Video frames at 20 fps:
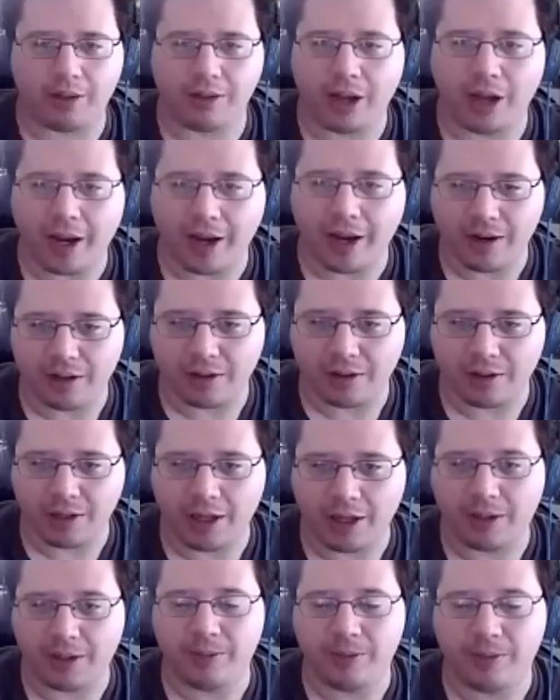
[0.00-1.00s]
Diane is
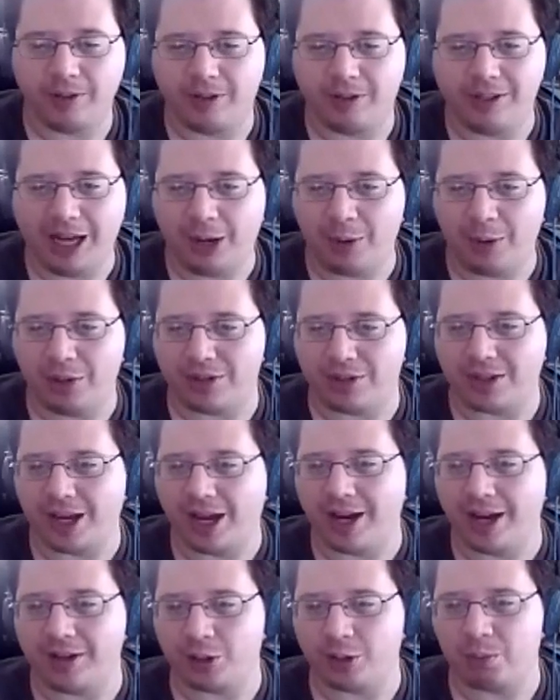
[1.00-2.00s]
like, now he's got
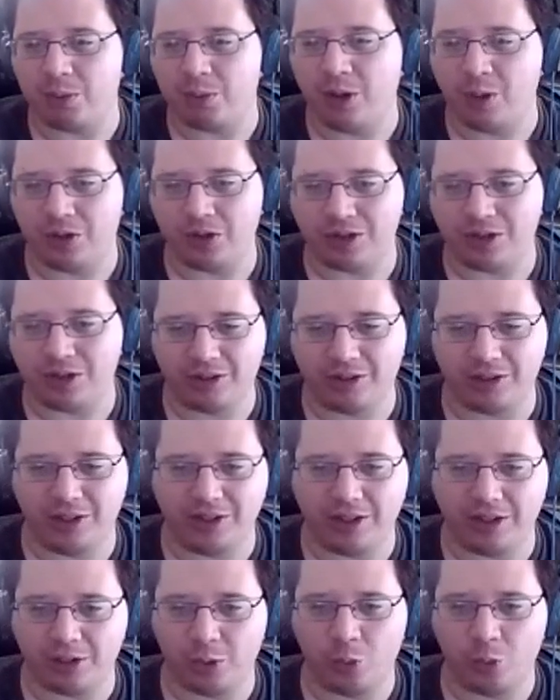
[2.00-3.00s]
a spear, which is actually a
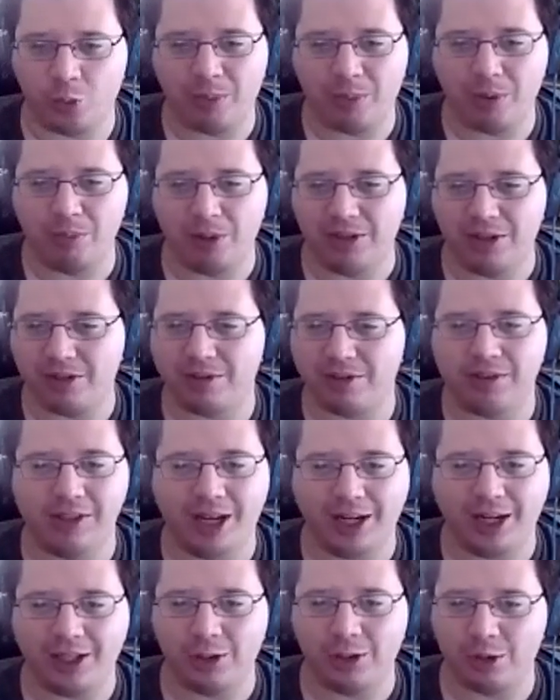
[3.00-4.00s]
decent weapon, but he's
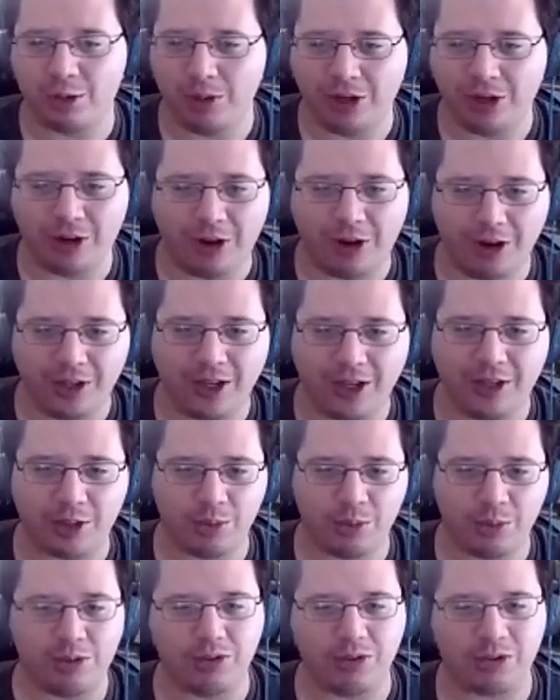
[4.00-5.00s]
not used to it at all yet. So
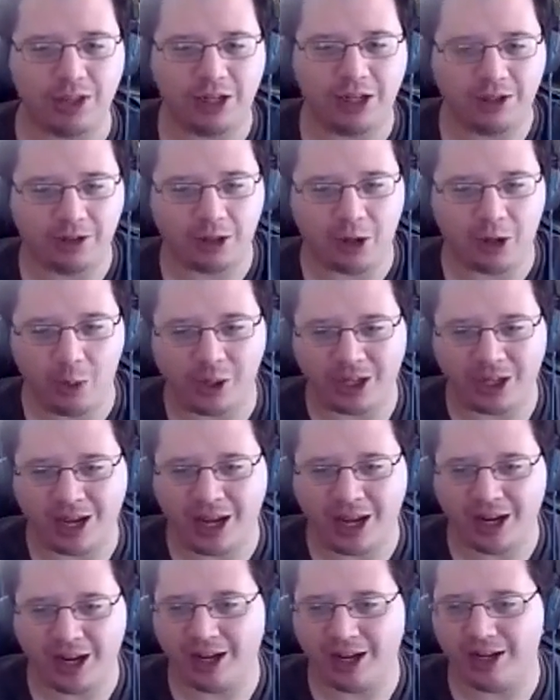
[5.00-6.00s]
he's just like going at
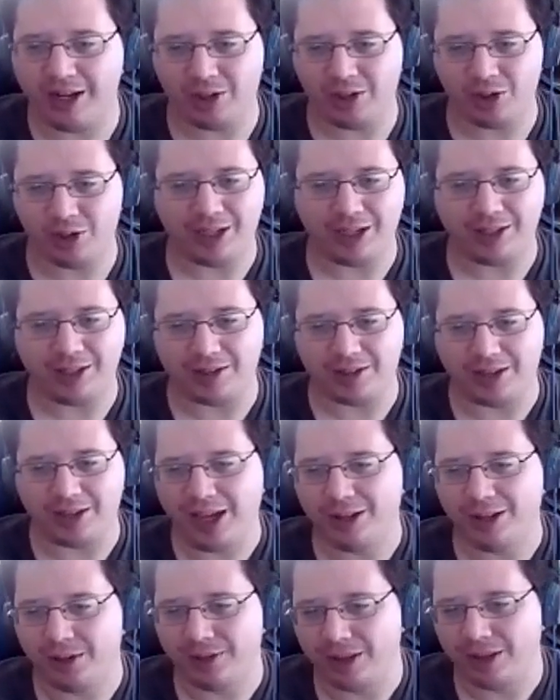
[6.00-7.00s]
it, and it just like gets
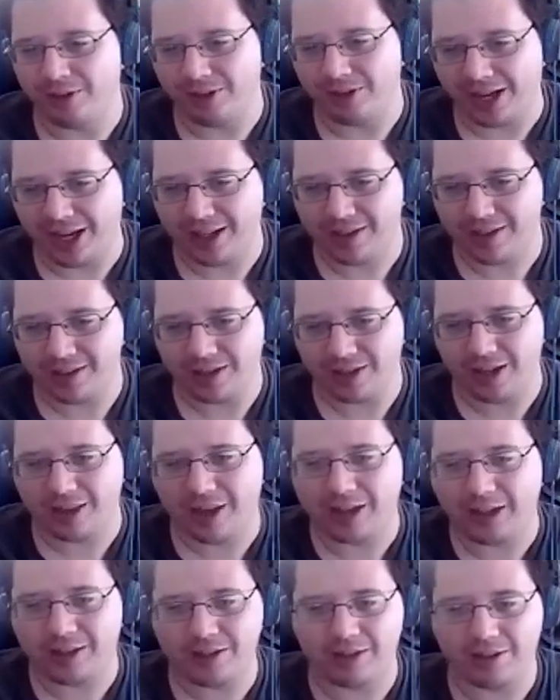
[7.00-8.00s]
tangled in the vines, and
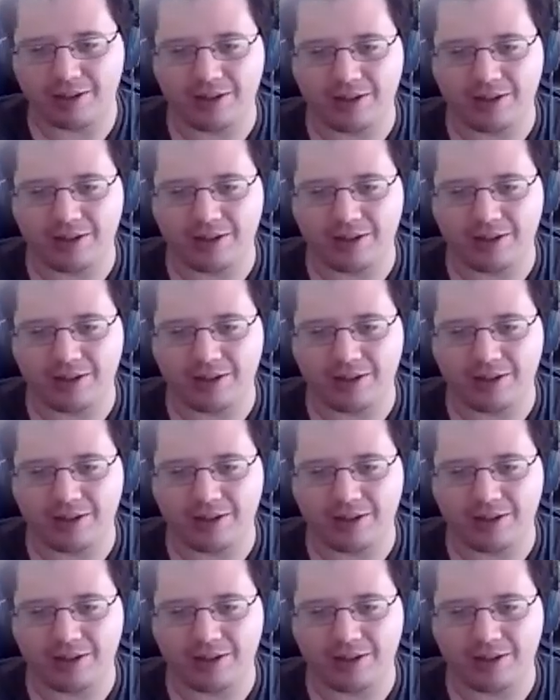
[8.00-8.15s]
like it's